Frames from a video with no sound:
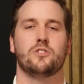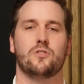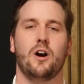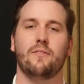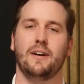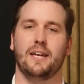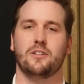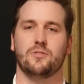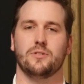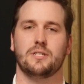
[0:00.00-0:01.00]
strong
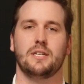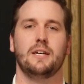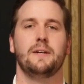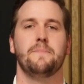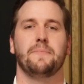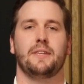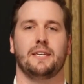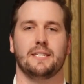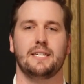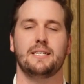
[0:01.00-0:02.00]
financials,
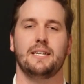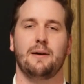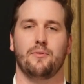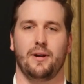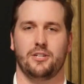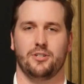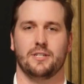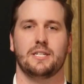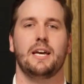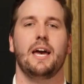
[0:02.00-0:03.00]
consistent
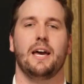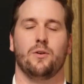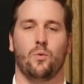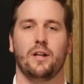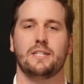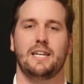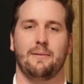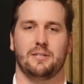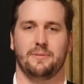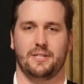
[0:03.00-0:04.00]
operations, and a
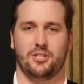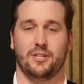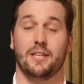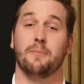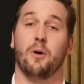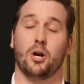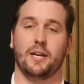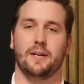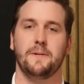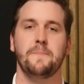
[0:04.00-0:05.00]
well-established position in the
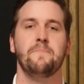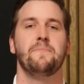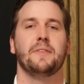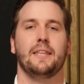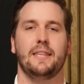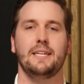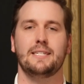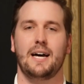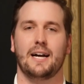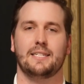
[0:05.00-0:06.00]
market. These
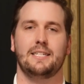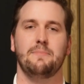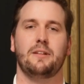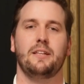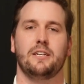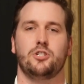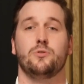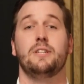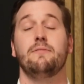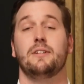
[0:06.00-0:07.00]
stocks typically issue
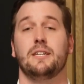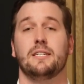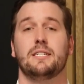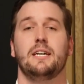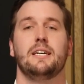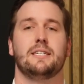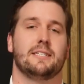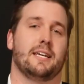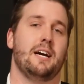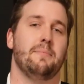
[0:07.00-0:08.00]
dividends since
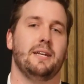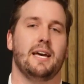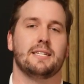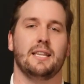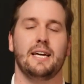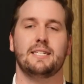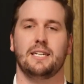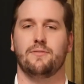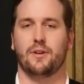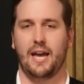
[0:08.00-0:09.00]
the company has less
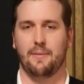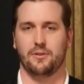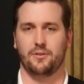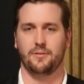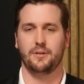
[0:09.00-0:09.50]
need for capital.